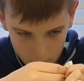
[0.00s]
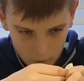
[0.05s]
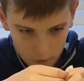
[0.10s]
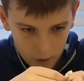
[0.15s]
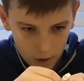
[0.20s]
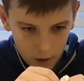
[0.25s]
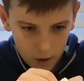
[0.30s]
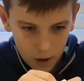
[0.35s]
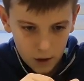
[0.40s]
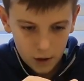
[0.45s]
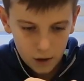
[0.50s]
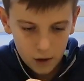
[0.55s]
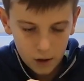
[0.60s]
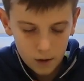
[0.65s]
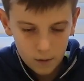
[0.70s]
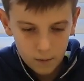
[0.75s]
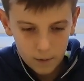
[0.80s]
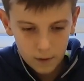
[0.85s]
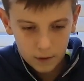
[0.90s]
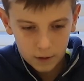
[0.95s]
oregano,
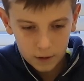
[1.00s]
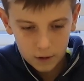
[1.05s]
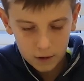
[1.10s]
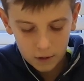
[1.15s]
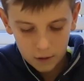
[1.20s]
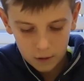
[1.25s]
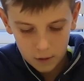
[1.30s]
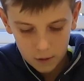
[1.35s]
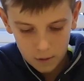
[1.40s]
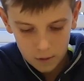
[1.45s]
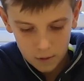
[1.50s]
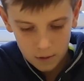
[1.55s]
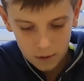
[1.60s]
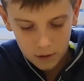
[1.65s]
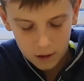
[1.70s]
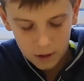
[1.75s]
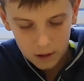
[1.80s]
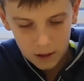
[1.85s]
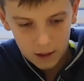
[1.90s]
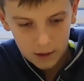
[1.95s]
we're going to do
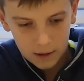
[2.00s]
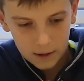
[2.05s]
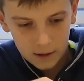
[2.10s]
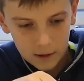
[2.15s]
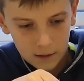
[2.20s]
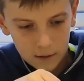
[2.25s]
six